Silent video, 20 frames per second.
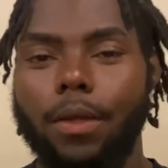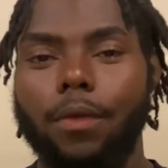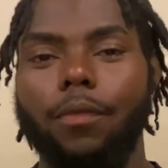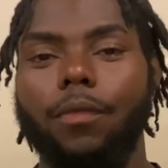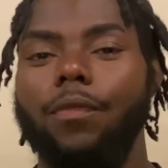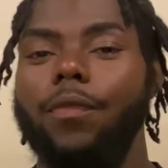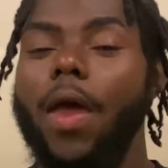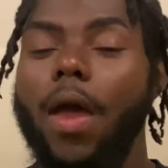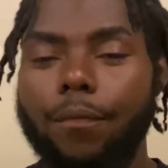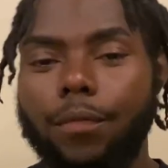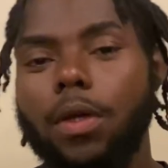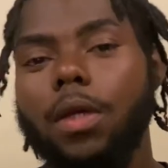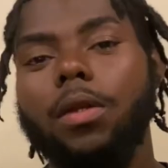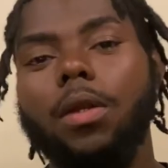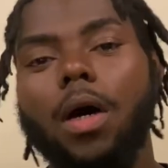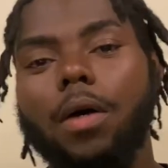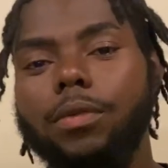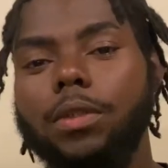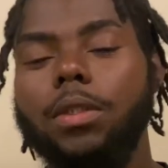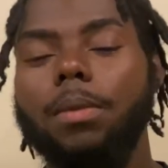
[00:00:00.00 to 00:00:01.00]
savvy
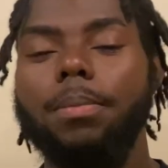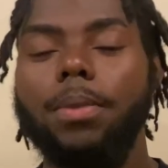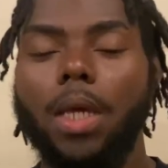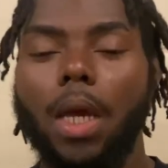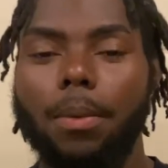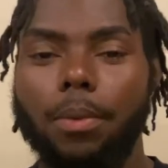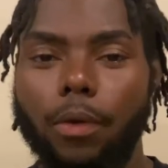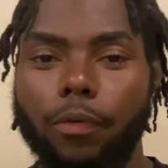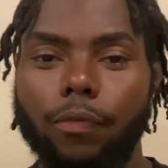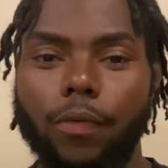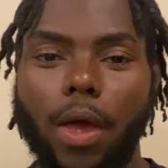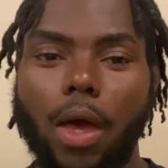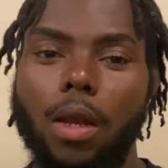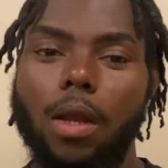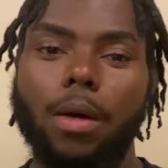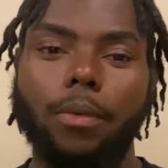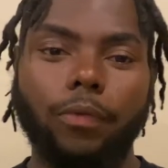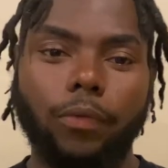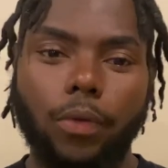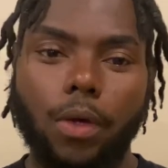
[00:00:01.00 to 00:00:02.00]
enough to be able to sign
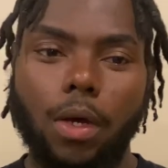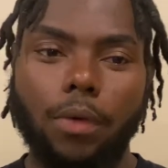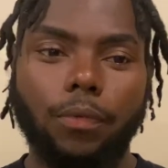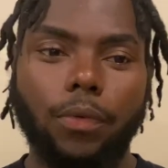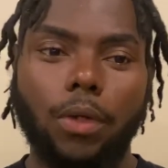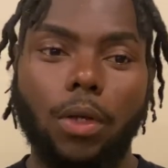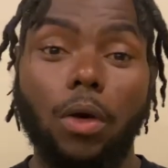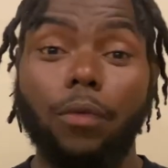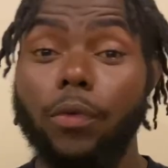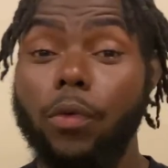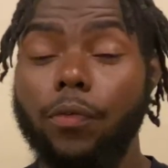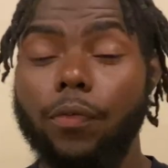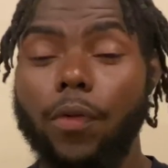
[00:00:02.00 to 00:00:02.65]
up stuff. You know, if you